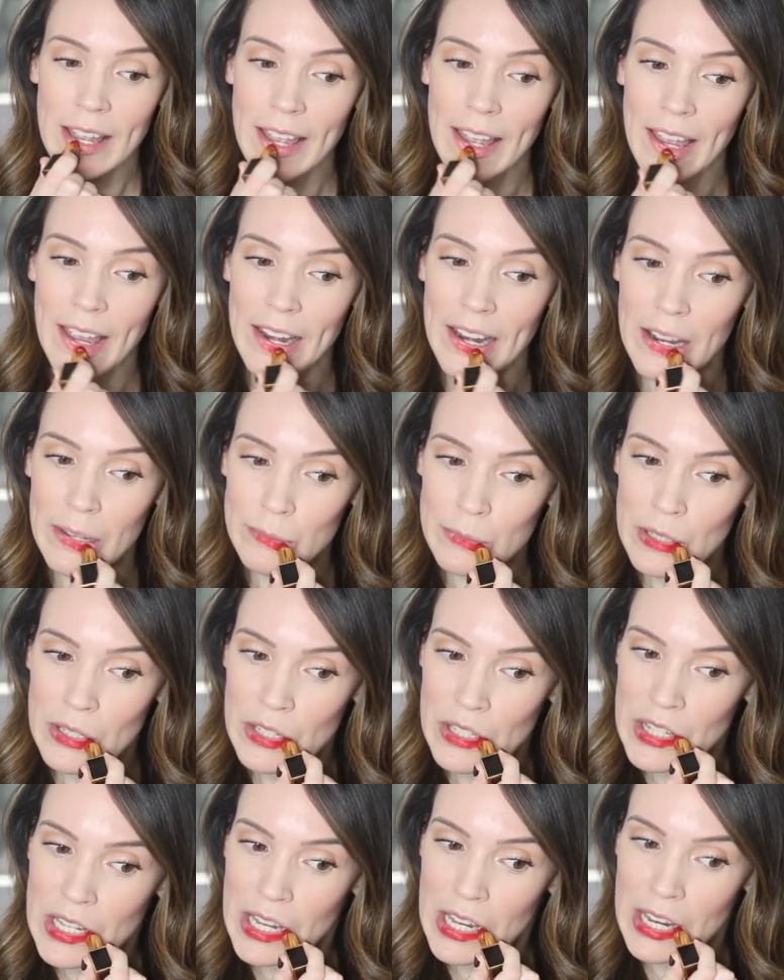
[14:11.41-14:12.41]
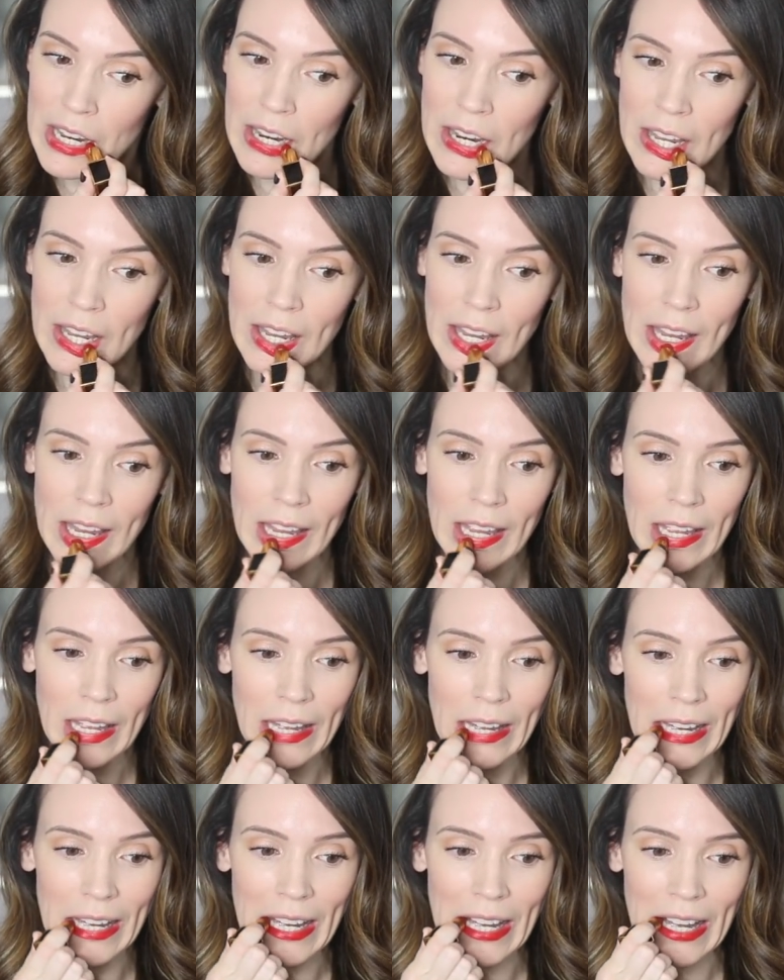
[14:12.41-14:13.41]
And I'm using
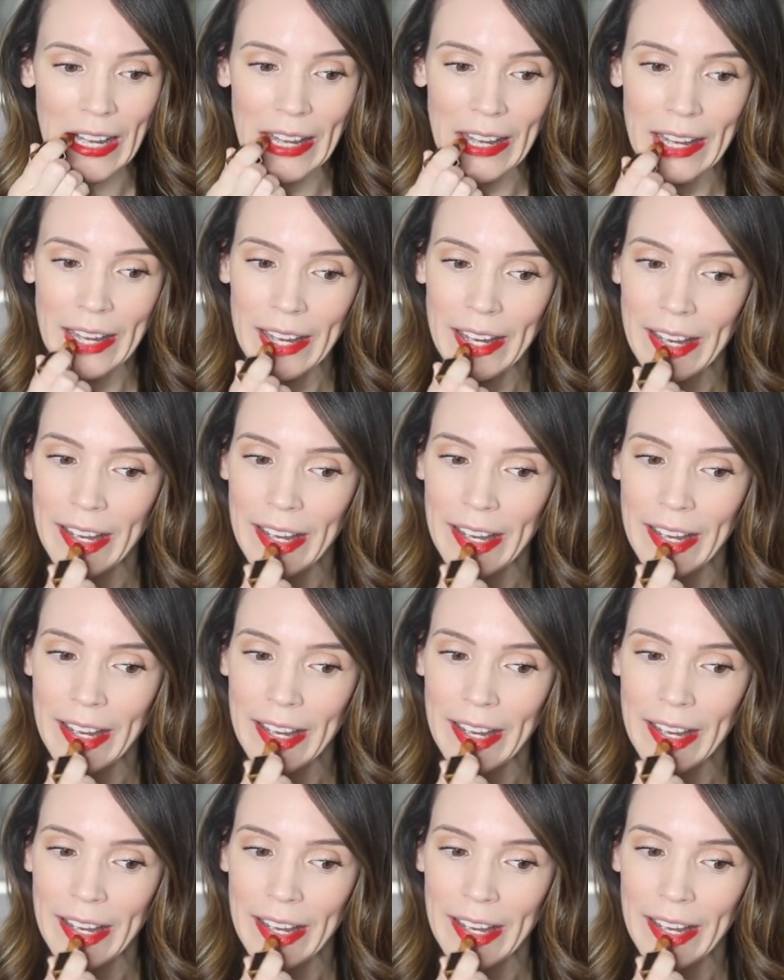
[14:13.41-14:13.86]
uh,